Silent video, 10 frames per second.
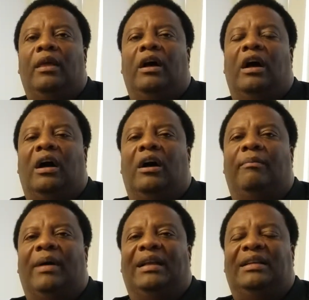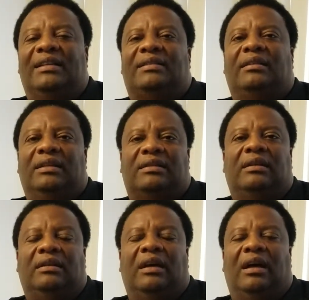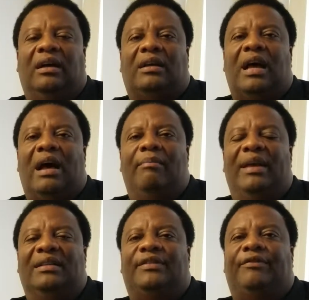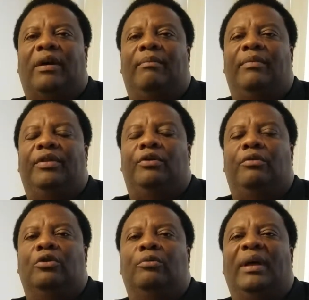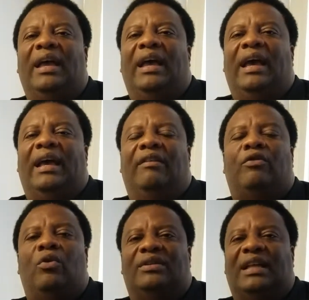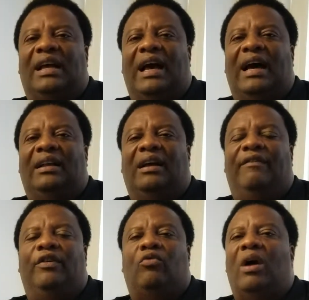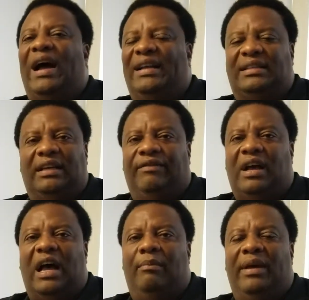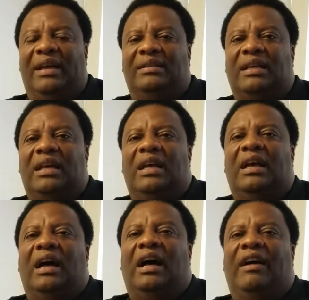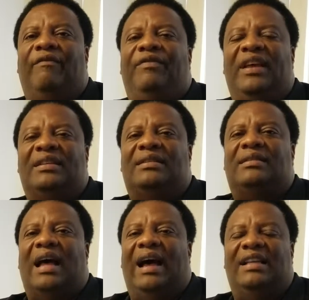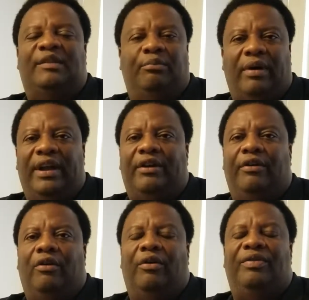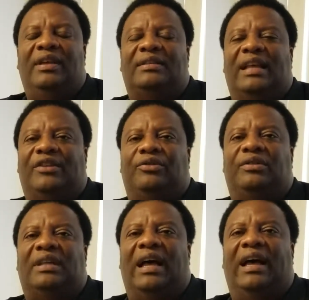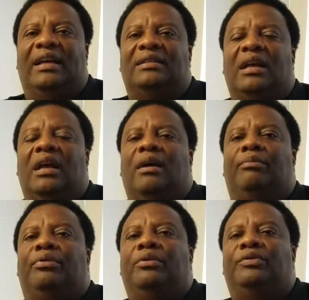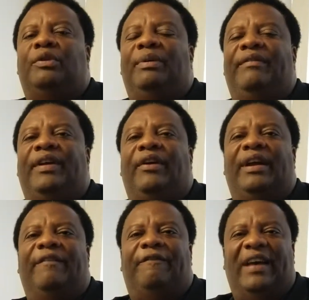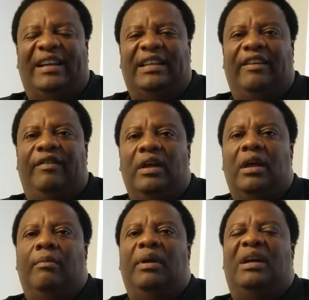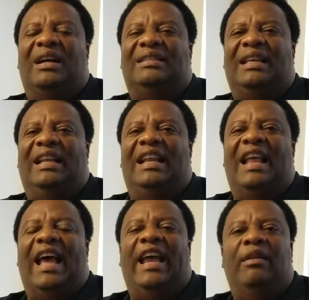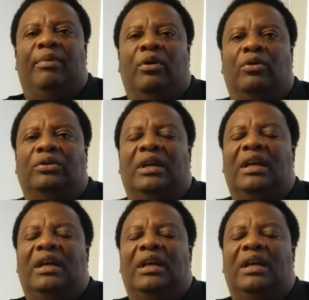I did solicit comments from the group, and of course I got a variety of comments. This icebreaker or this exercise proved to be very effective because it enabled